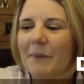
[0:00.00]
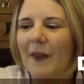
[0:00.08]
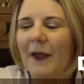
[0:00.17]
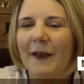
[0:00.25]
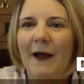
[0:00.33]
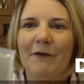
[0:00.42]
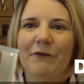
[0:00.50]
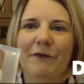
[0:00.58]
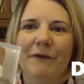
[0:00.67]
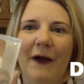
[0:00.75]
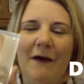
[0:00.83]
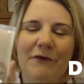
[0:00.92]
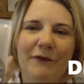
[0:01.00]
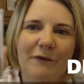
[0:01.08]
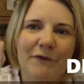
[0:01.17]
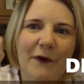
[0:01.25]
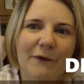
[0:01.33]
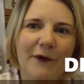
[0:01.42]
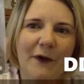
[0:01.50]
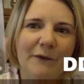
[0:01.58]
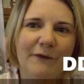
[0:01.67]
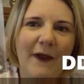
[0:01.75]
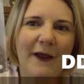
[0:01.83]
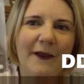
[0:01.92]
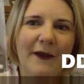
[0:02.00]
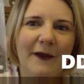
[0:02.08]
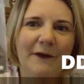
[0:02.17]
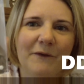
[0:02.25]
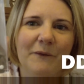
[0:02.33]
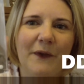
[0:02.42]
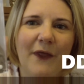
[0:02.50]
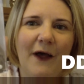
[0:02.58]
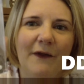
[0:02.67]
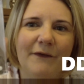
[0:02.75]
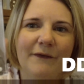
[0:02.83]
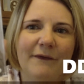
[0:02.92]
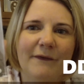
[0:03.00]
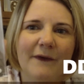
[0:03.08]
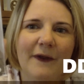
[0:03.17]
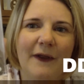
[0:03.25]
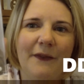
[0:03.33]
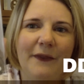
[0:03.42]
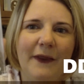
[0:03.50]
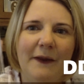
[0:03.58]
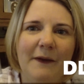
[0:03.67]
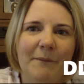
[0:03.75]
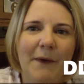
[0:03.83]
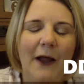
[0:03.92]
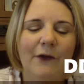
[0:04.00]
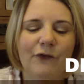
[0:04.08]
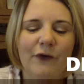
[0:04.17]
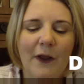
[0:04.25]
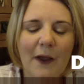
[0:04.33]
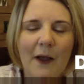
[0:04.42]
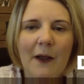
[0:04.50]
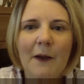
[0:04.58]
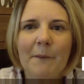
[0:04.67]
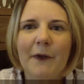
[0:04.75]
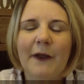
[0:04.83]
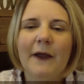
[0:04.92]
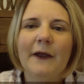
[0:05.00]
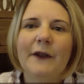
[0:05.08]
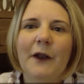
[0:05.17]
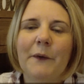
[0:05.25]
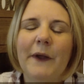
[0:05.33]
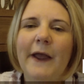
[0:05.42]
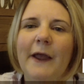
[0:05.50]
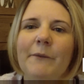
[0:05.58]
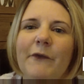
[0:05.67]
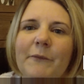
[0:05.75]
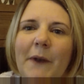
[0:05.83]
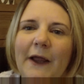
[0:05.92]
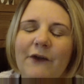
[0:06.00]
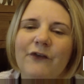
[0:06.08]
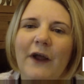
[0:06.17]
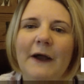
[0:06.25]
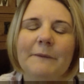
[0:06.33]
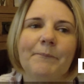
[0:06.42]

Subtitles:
and have some photos taken with us and the badge. But you know, hip dysplasia,